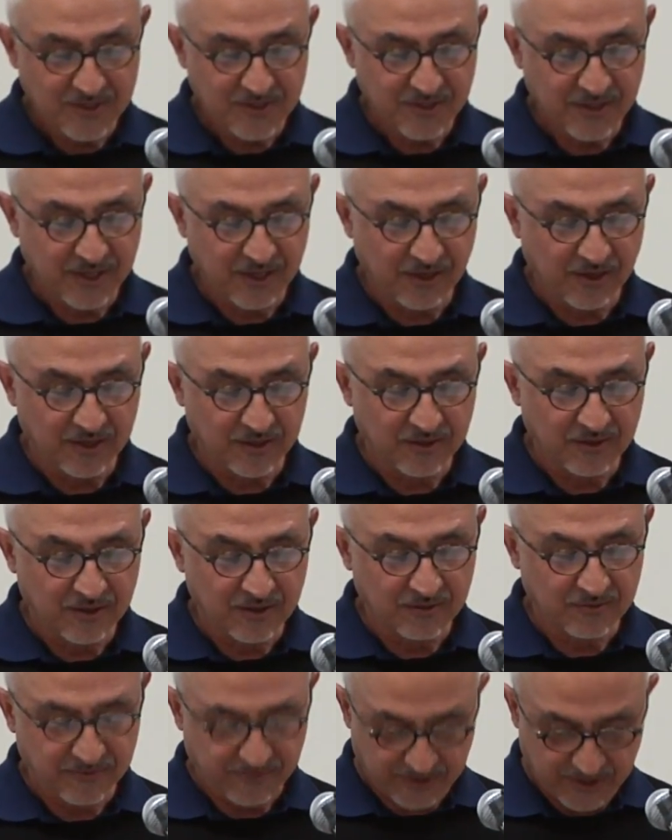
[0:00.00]
stay on,
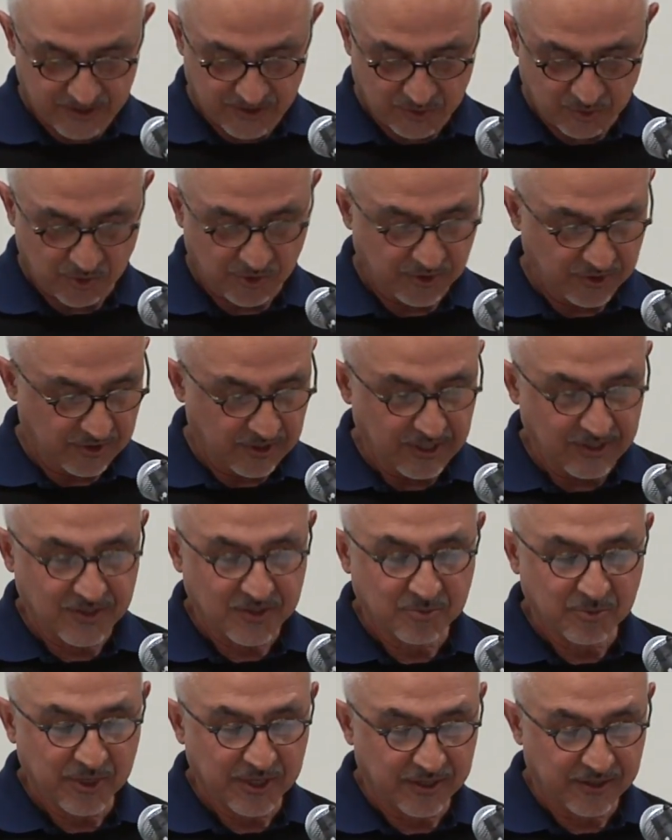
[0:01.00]
on Fred's book, that's
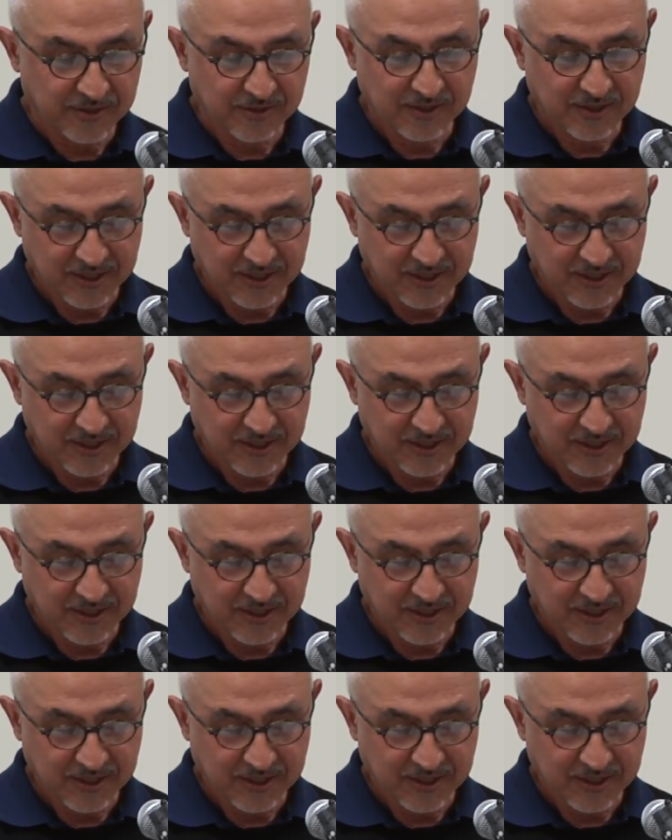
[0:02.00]
better.